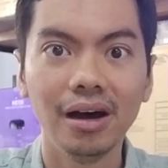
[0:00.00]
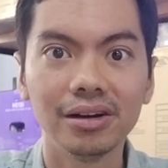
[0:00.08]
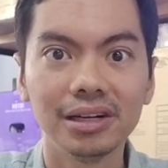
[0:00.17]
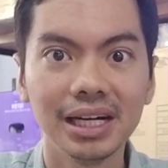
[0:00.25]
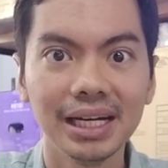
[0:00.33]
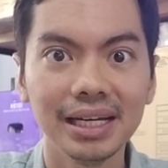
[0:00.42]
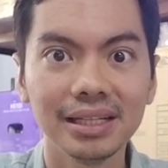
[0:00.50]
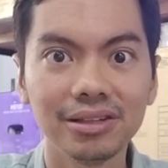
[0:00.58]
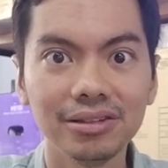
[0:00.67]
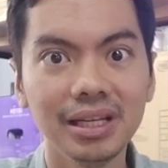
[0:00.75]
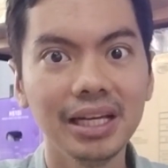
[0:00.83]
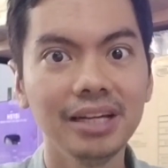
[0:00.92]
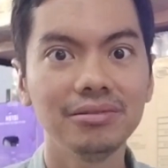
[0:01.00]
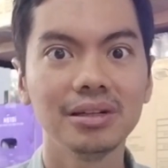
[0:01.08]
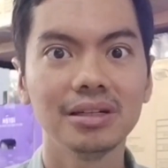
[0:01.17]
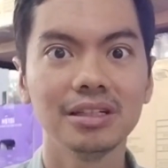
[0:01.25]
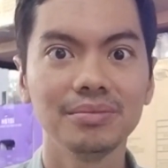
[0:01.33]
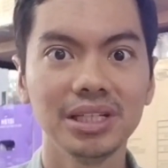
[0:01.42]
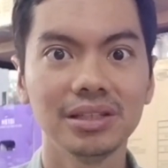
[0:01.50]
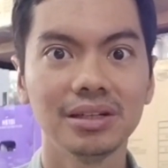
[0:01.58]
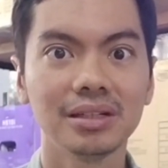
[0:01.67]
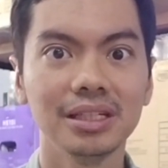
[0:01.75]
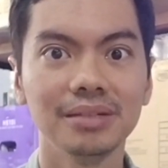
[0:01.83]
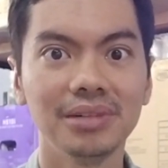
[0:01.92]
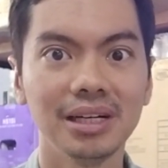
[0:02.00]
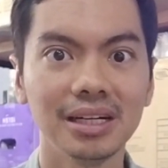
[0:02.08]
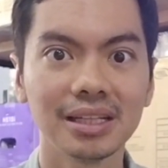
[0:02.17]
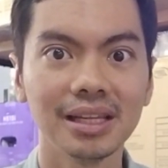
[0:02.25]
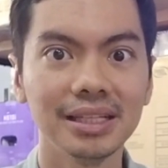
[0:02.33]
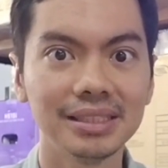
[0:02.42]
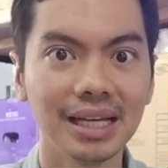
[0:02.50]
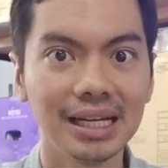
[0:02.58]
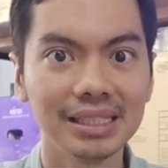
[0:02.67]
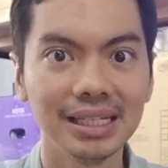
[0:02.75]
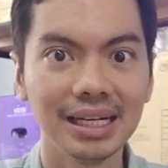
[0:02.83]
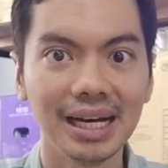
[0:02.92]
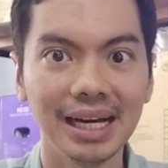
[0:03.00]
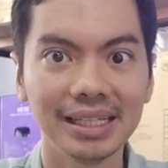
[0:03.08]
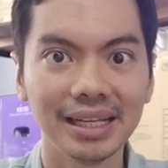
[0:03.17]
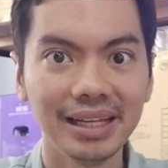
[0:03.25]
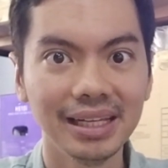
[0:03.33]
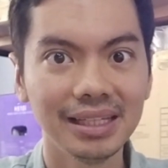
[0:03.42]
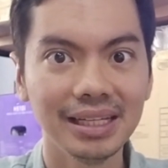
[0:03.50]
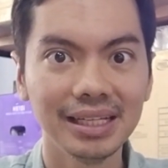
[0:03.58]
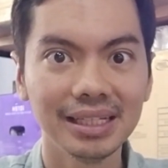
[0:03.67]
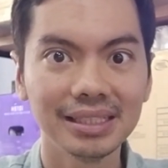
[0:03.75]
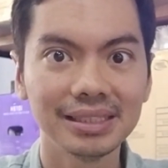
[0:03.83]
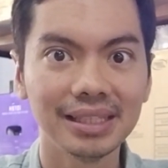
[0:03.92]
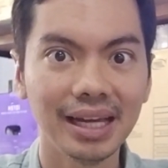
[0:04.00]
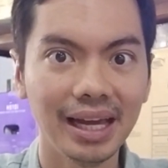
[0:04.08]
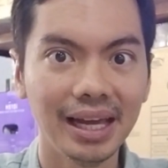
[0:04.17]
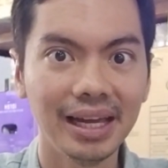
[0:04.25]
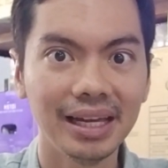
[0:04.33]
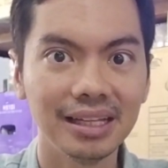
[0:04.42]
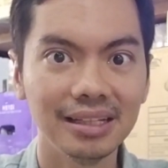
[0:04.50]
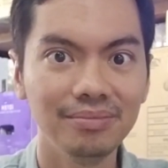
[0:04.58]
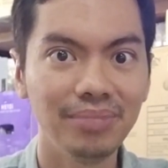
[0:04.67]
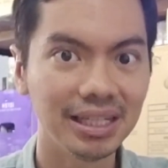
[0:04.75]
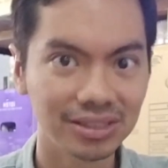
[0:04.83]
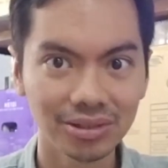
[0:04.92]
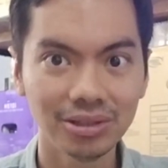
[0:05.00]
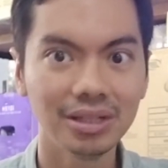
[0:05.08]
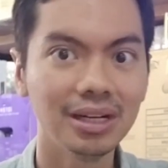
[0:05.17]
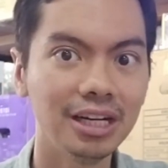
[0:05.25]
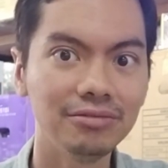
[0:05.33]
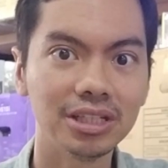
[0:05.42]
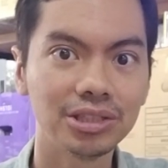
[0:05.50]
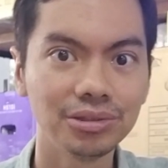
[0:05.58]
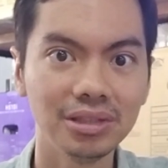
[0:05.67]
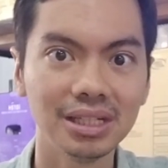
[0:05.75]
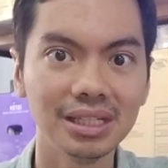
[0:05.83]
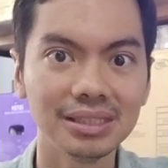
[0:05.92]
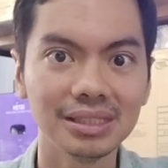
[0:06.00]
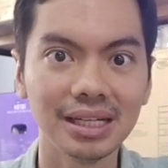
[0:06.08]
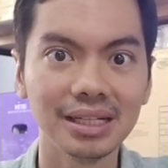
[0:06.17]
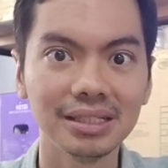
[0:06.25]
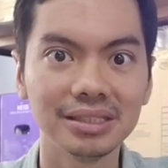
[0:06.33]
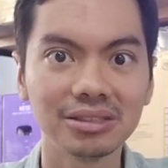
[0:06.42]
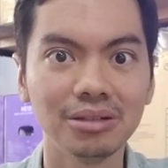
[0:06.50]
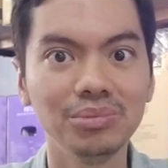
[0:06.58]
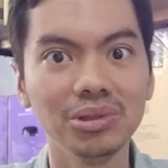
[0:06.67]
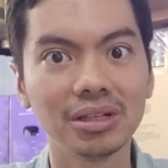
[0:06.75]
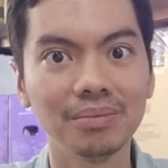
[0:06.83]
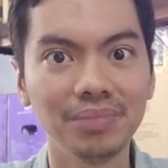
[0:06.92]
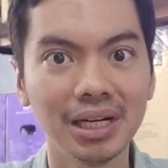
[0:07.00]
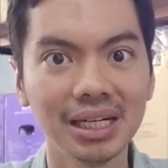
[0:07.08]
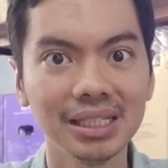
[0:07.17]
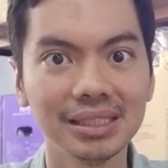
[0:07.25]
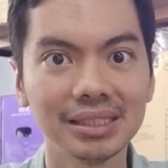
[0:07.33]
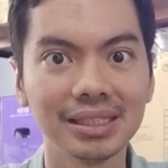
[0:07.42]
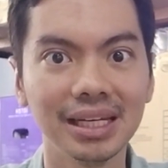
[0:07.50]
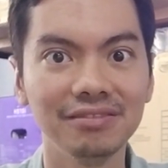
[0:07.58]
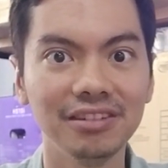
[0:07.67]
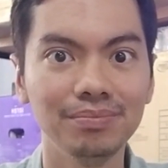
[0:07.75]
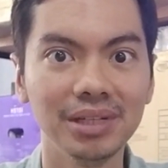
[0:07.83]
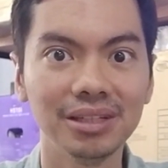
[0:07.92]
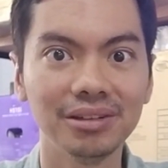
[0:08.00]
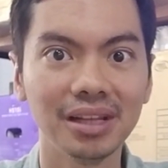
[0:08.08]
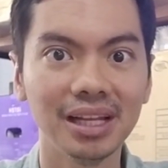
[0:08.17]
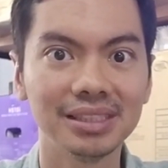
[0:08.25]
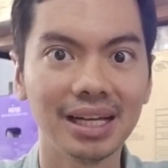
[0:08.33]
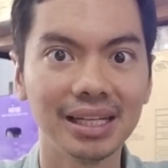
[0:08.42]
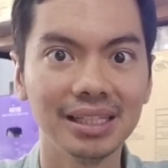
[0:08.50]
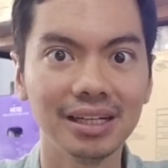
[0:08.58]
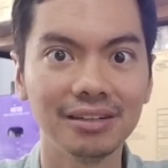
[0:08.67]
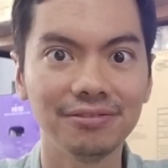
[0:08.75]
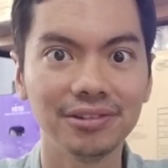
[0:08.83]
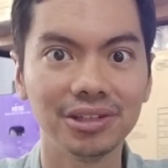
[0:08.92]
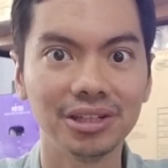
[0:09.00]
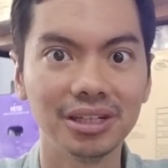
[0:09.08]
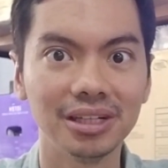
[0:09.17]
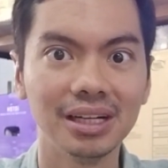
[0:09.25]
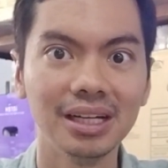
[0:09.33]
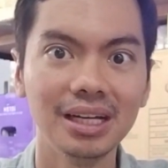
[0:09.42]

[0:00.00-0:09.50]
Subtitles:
Alright, today we're going to be talking about Lazada Analytics, and my store, Hardware Sugar, sells computer parts, and we've been on Lazada for